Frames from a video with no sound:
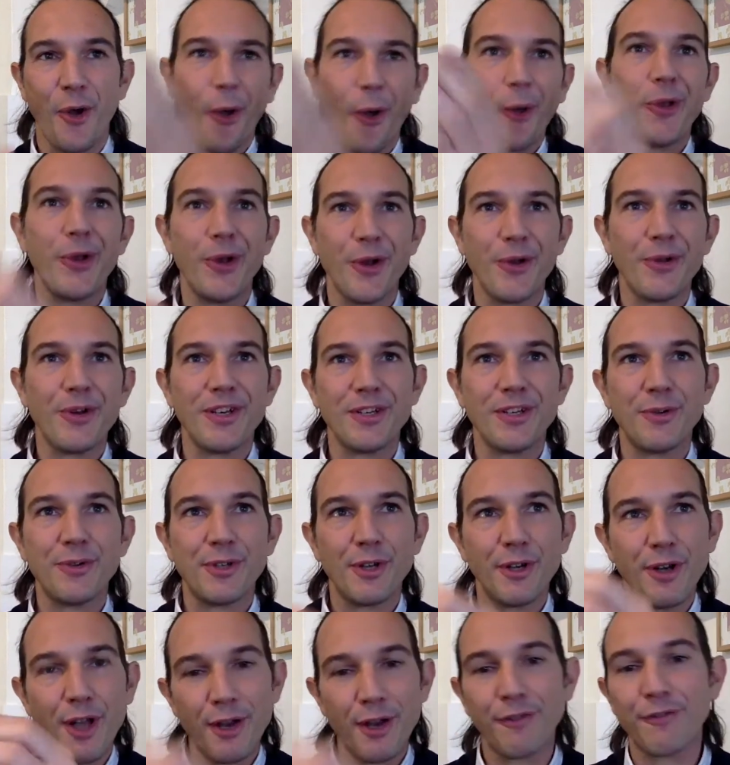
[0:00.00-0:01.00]
there's
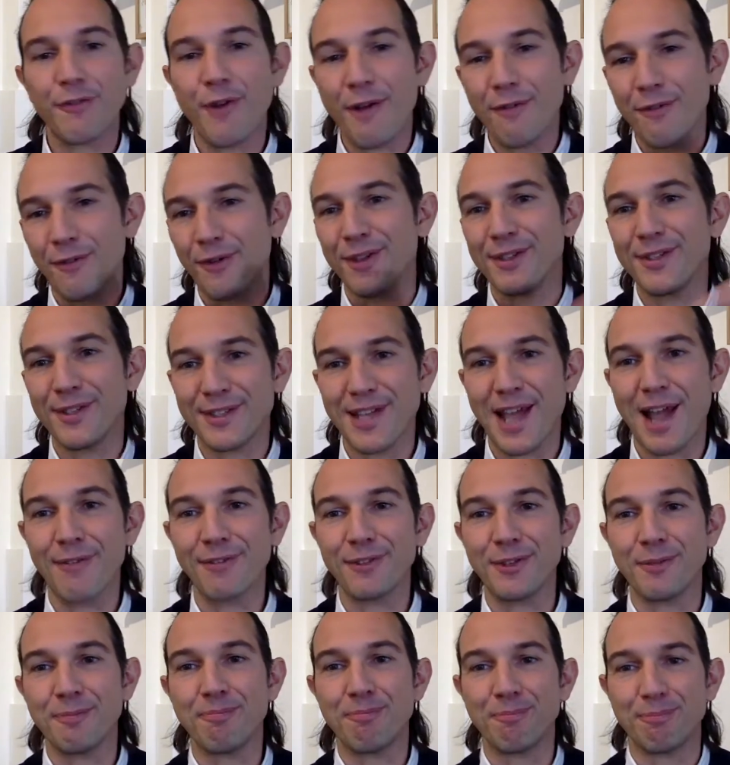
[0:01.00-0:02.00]
a lot of references I
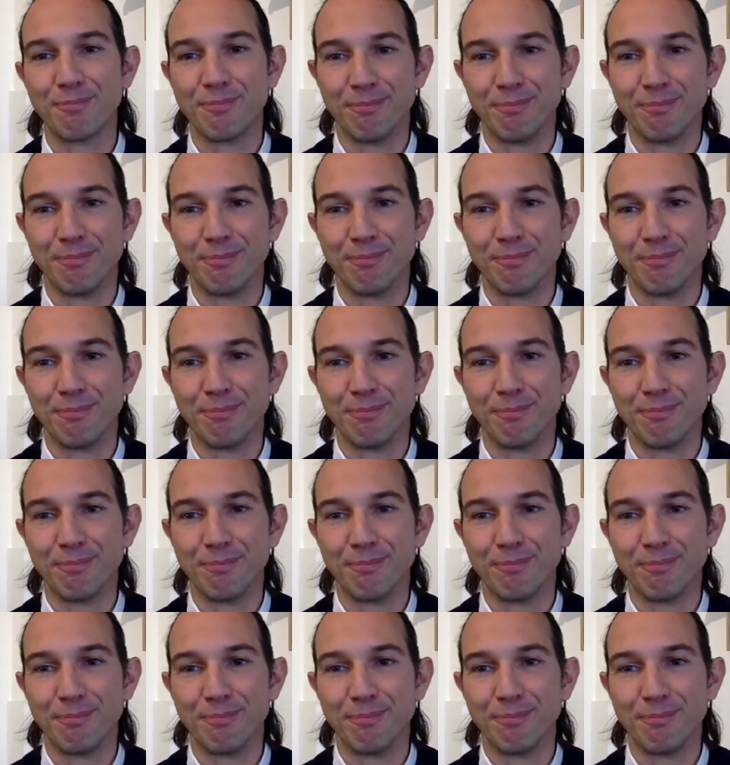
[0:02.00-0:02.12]
have to